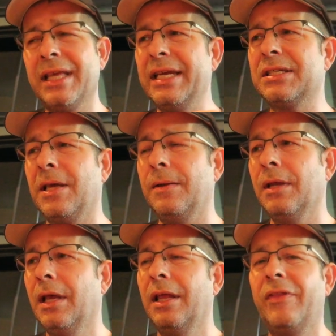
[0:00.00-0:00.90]
things
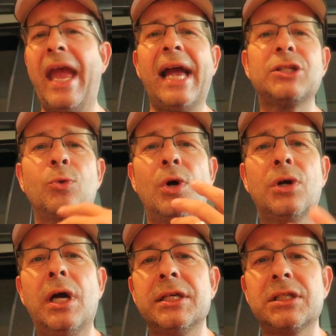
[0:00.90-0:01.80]
that the
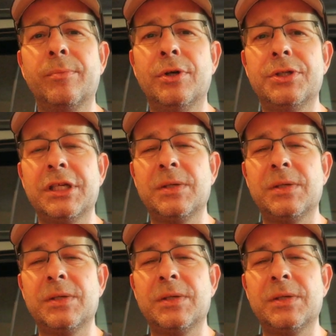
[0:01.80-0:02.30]
actual customers